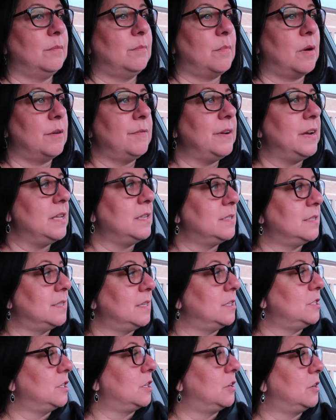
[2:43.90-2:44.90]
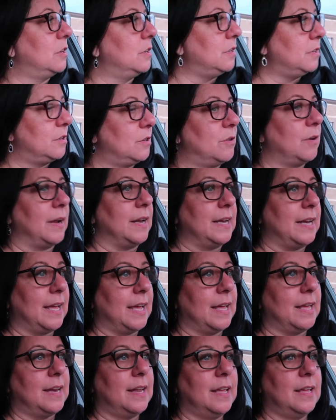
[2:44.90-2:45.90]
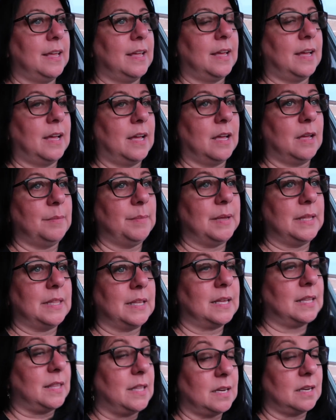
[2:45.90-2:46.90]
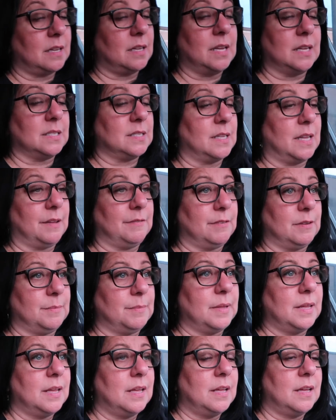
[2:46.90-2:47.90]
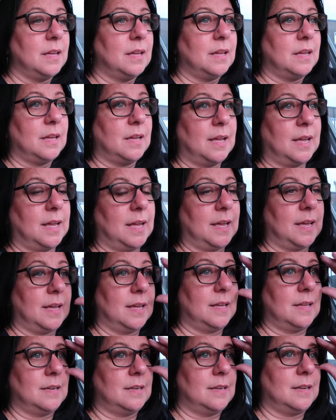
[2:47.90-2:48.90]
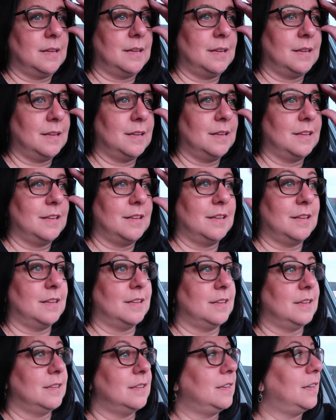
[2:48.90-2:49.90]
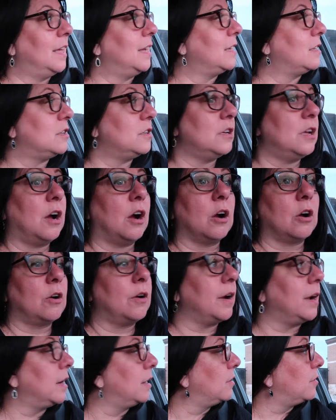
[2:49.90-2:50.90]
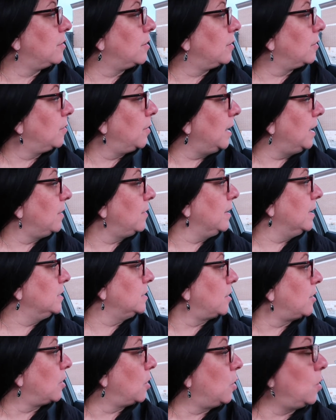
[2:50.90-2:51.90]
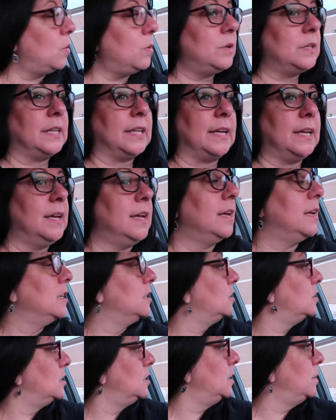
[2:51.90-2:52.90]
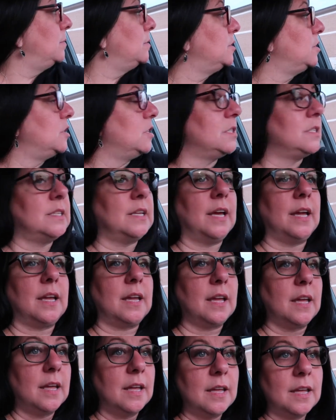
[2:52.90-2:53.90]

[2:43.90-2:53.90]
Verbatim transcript: Marvin is such a good granddad, and the little kids love him. And like our great-granddaughter Oakley, she was just like,